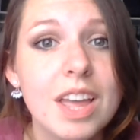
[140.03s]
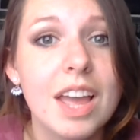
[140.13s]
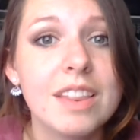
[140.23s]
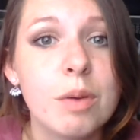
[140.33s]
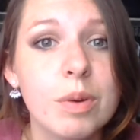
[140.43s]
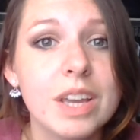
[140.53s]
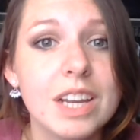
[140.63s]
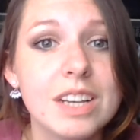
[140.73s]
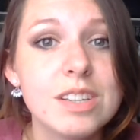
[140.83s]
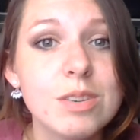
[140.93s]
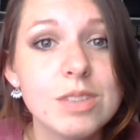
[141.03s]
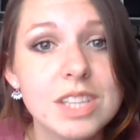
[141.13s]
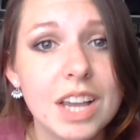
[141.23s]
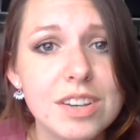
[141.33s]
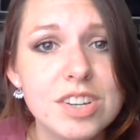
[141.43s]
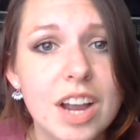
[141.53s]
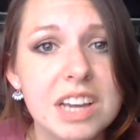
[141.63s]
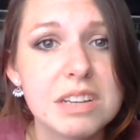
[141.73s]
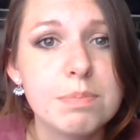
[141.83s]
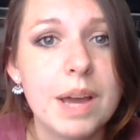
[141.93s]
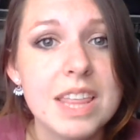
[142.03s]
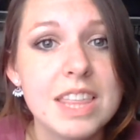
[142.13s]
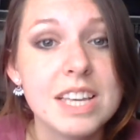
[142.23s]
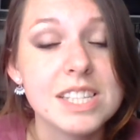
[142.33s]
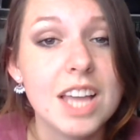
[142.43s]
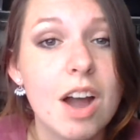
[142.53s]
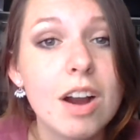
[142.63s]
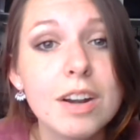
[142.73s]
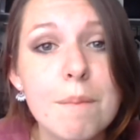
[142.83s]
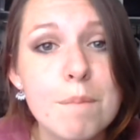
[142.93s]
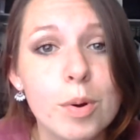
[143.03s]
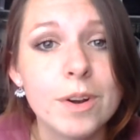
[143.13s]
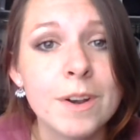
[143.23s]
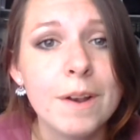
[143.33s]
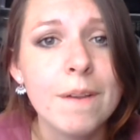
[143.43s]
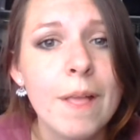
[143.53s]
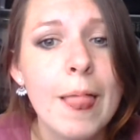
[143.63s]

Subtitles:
and that we're getting too sidetracked by things that aren't important,